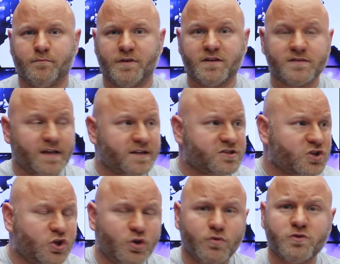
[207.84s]
Because that is a
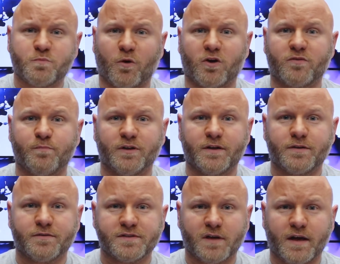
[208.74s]
huge part of
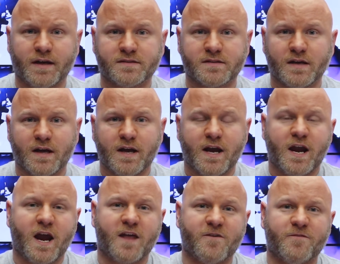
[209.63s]
political science.
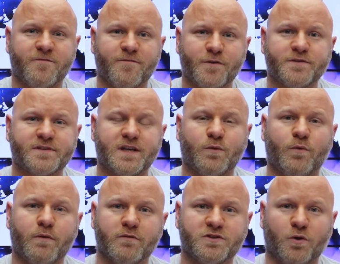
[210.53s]
And the first thing
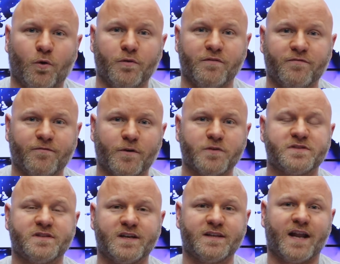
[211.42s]
we were told, the
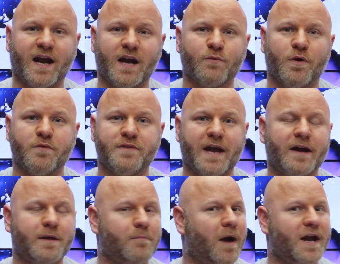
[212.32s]
first thing that I wrote
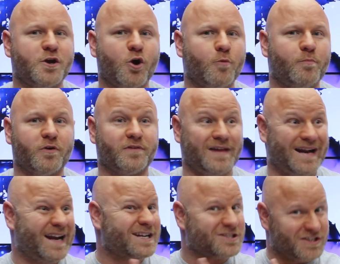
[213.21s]
down in my notebook that
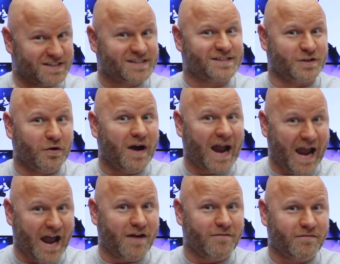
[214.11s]
I actually still
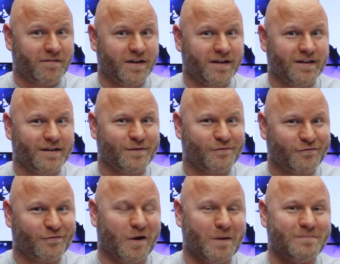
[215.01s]
have
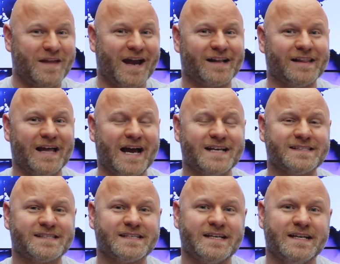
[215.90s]
from that
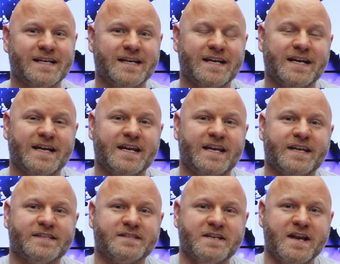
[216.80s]
class,
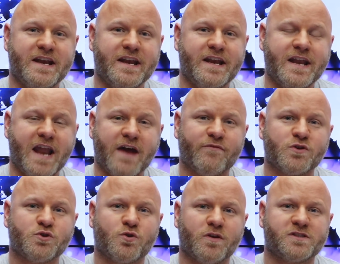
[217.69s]
is
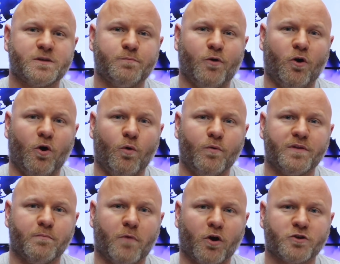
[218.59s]
never trust a poll
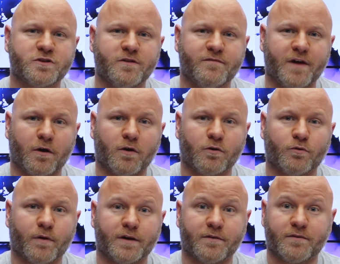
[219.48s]
with a margin of error
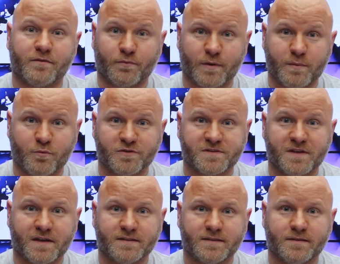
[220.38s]
greater than
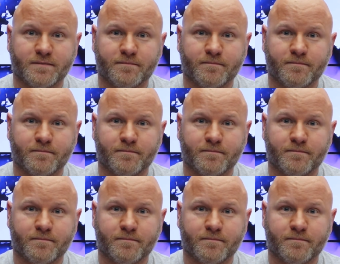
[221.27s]
3%.